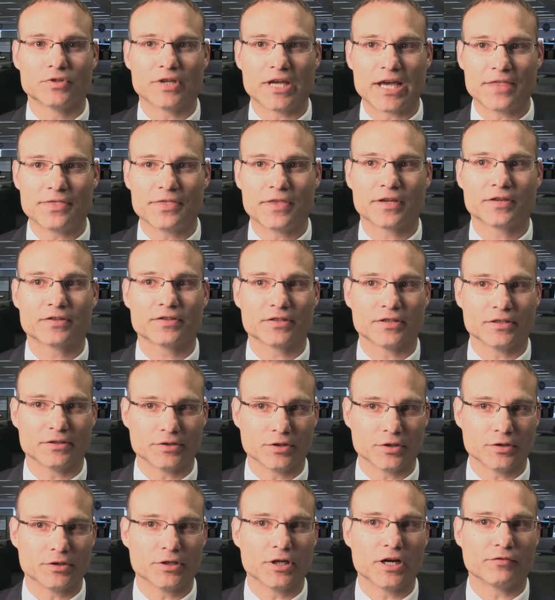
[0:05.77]
ethics and
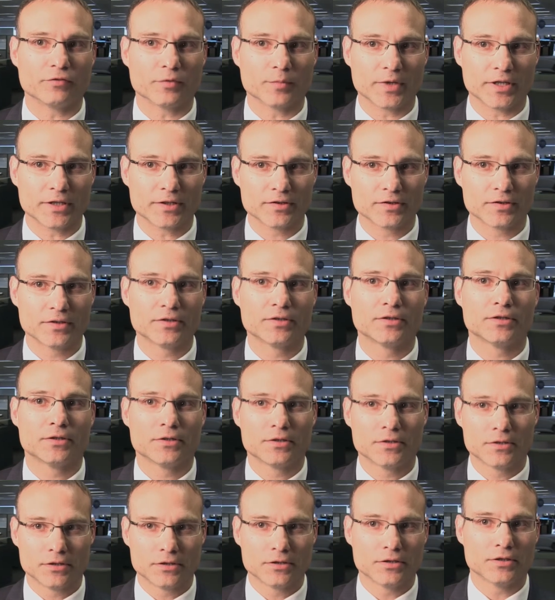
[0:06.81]
good government,
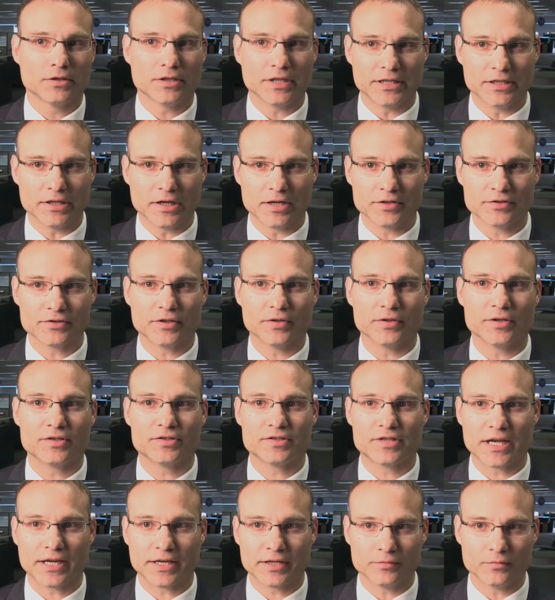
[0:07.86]
and also the
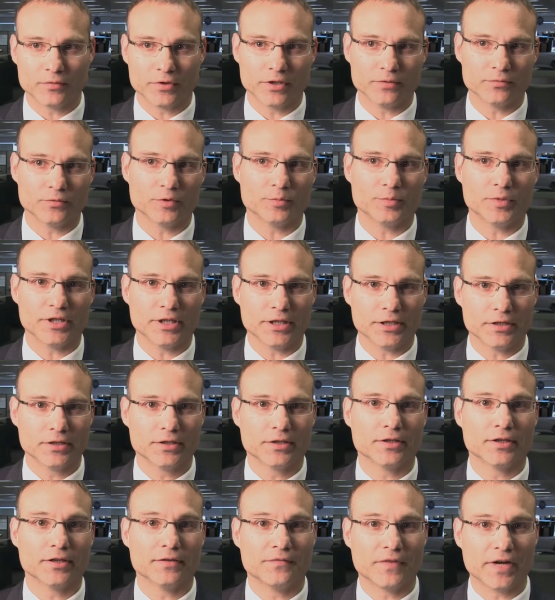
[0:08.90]
second one would be
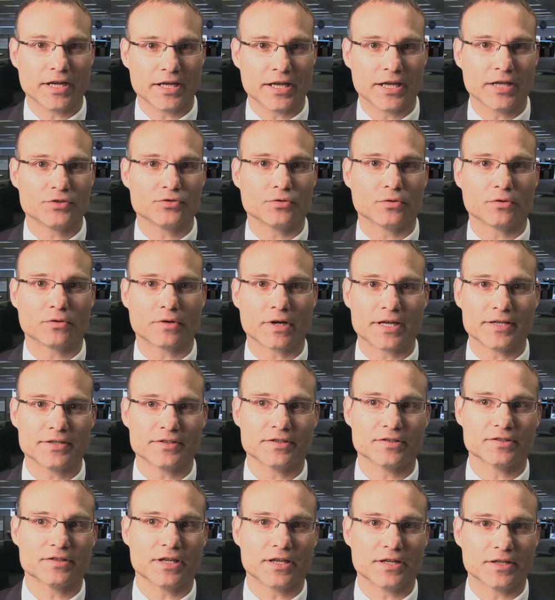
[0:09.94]
the financial
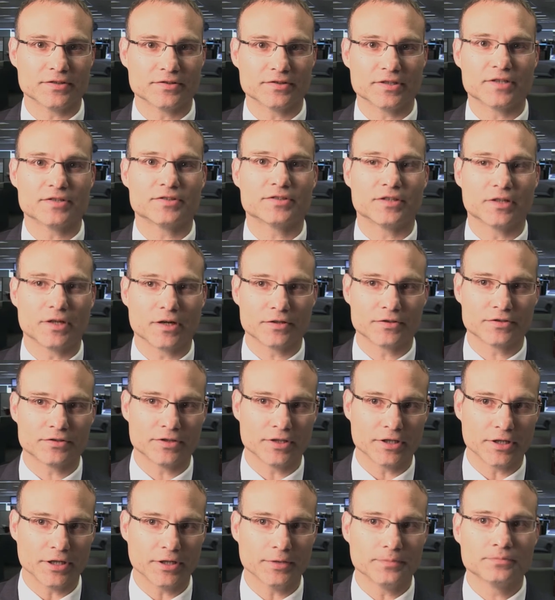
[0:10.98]
crisis that exists in our
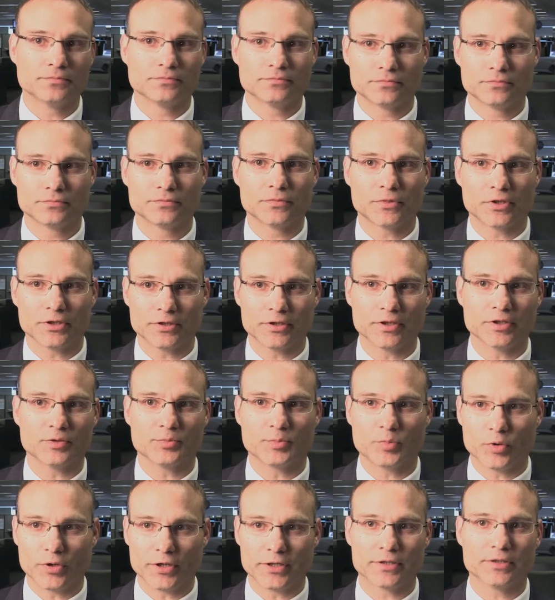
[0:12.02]
city at this
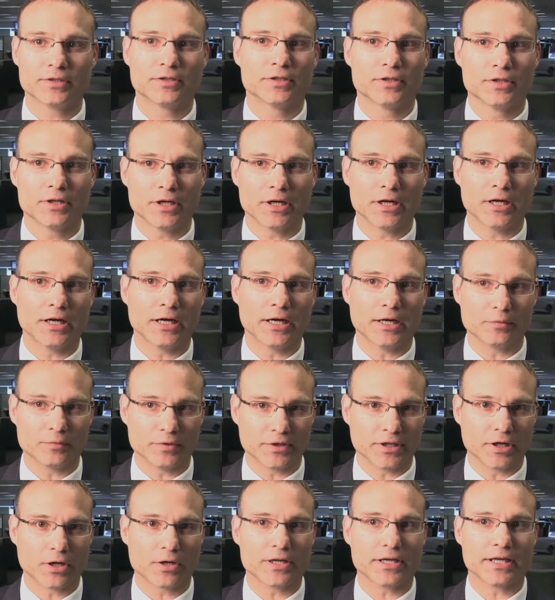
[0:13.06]
point. Uh,
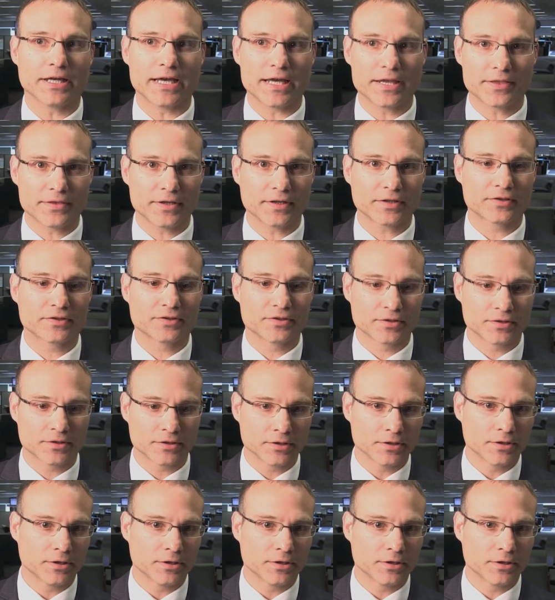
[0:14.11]
regarding ethics,